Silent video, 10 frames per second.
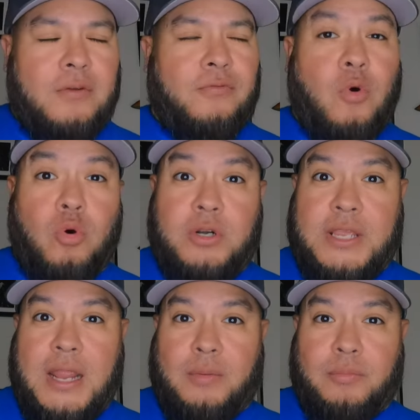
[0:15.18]
forward
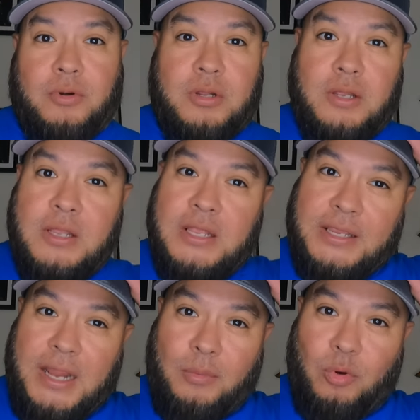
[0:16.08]
camera,
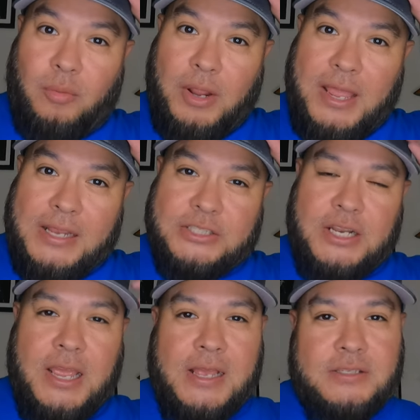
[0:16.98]
camera on my action
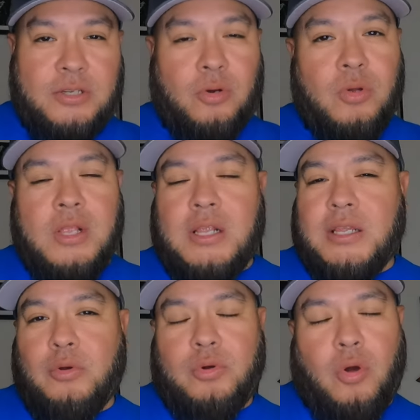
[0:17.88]
hat. So
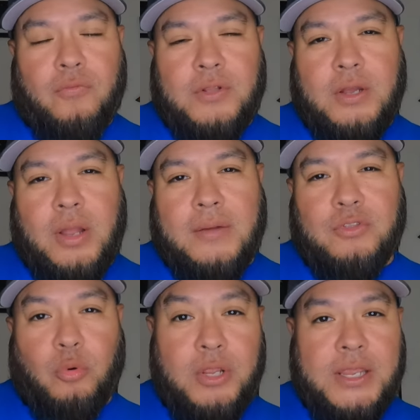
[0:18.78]
hopefully, I'll
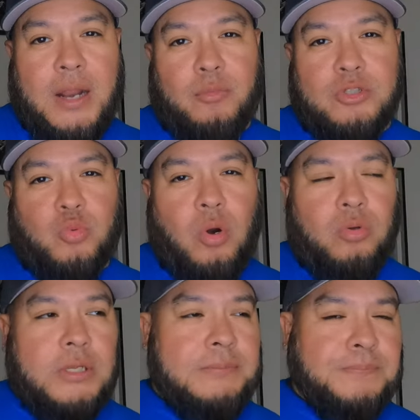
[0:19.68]
have three cameras
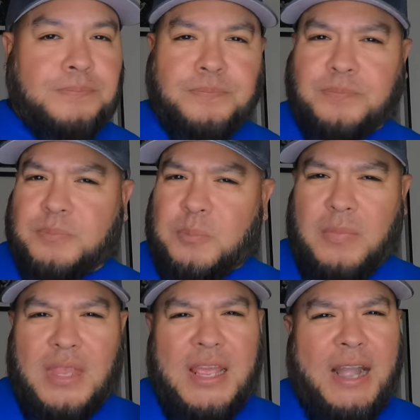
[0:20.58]
rolling
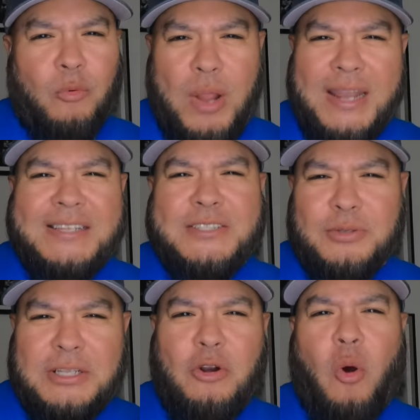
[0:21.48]
and I ran into
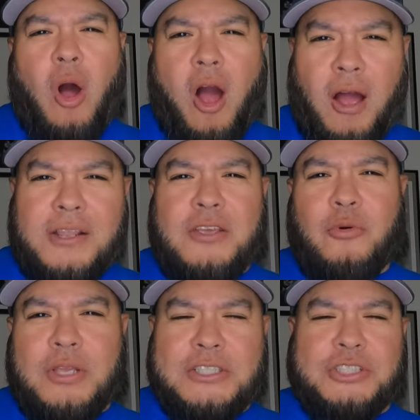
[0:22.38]
a little
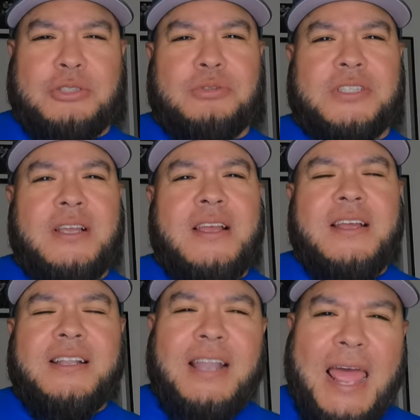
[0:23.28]
audio issues
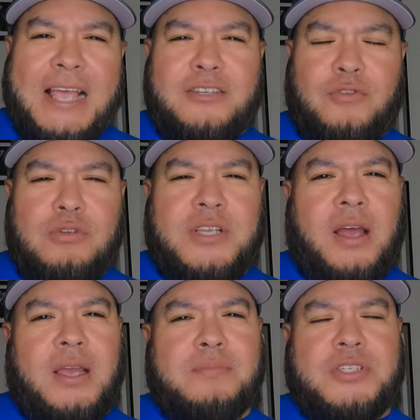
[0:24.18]
last few
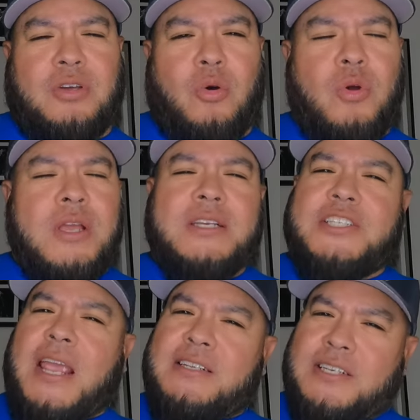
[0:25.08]
times, so
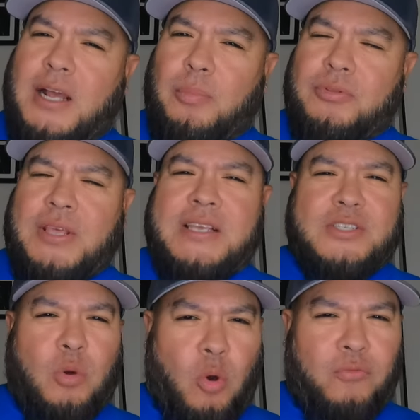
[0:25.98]
change a couple things.
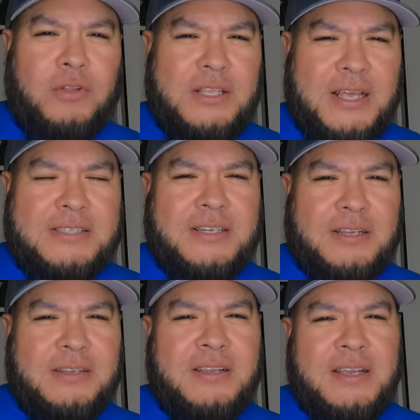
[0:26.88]
So hopefully that's
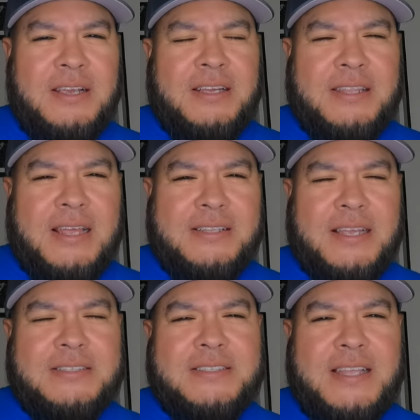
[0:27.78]
gonna that
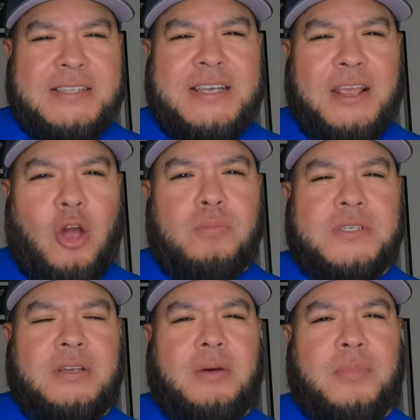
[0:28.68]
that's that's going to help
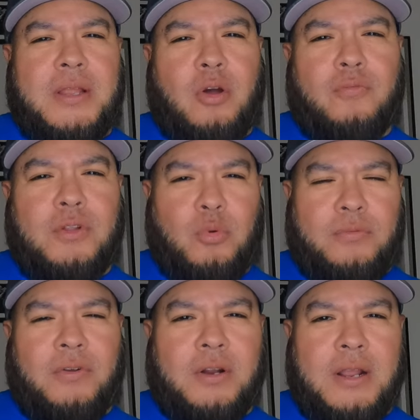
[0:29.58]
some, and hopefully we
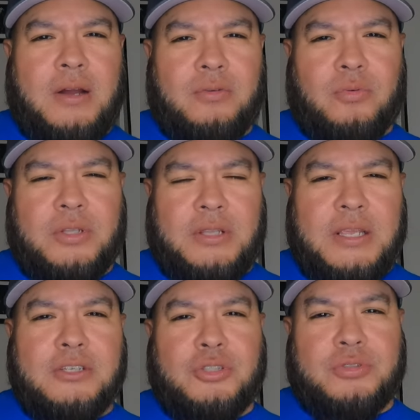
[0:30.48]
figured out what
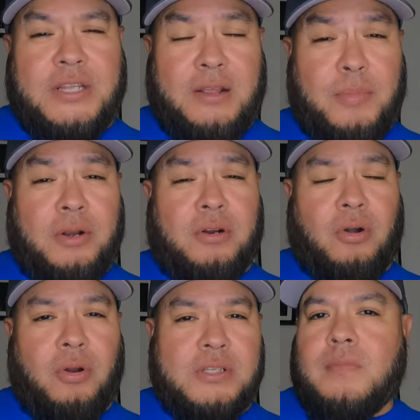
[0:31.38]
the issues that have been
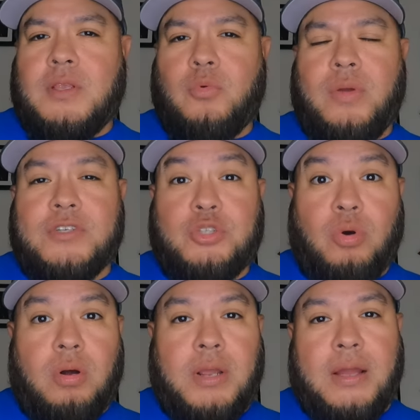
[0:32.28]
occurring. We have a
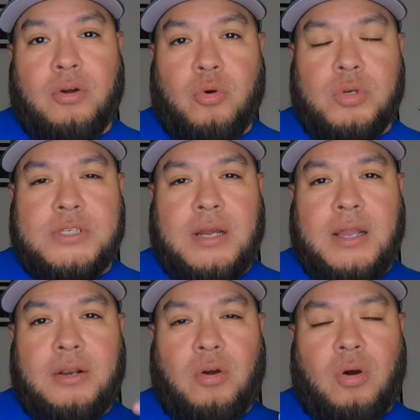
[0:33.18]
strong outgoing
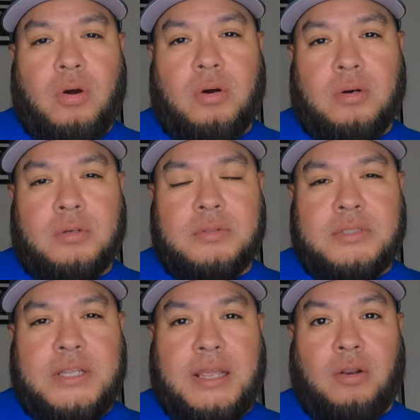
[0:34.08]
tide all
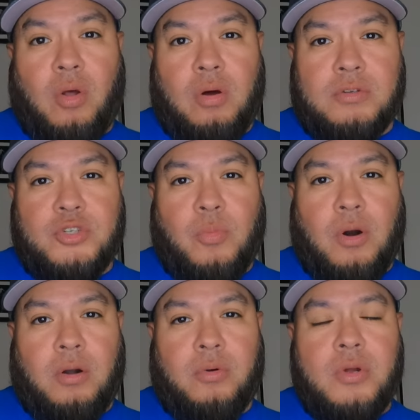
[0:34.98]
day long
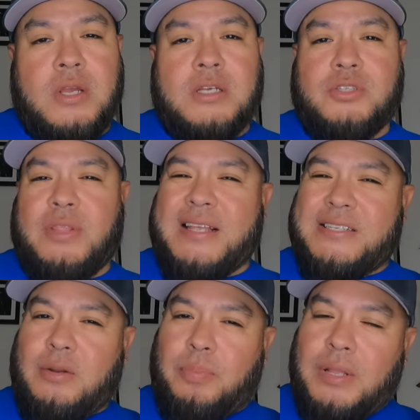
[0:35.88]
tomorrow, so that's
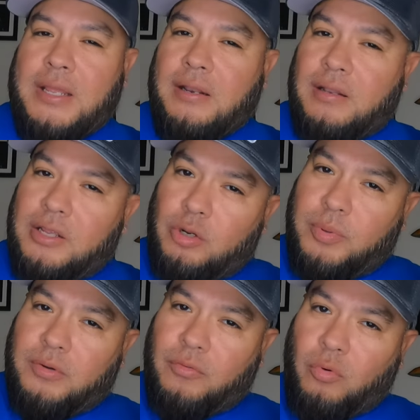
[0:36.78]
going to play a little
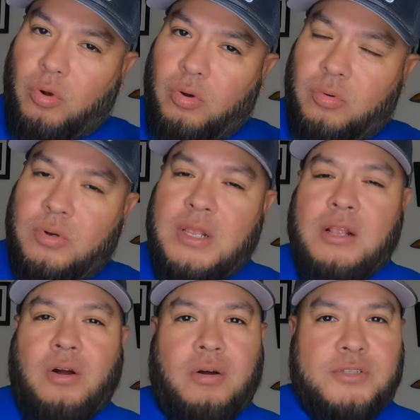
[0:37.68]
bit of a role.
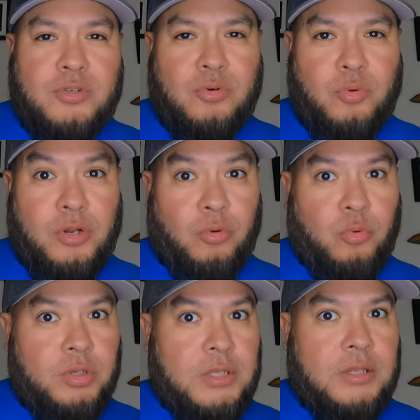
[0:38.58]
Also, we are
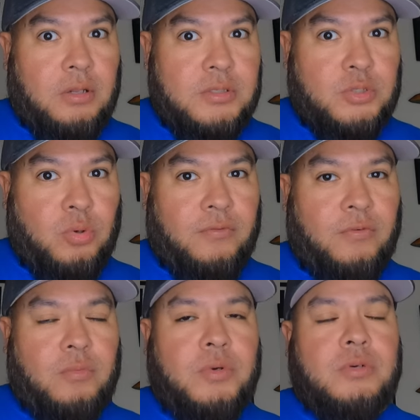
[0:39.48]
really close to a
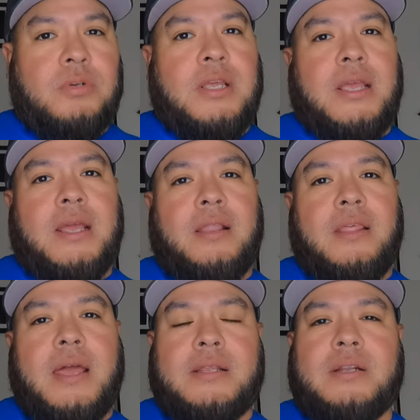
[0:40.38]
full moon, and
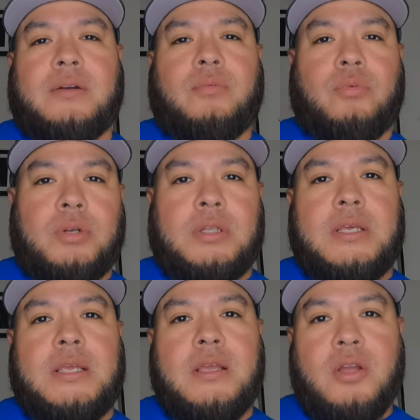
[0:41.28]
that can
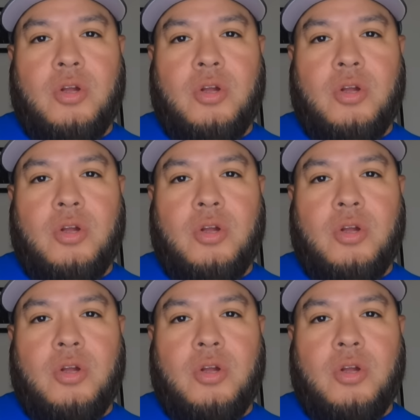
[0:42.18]
really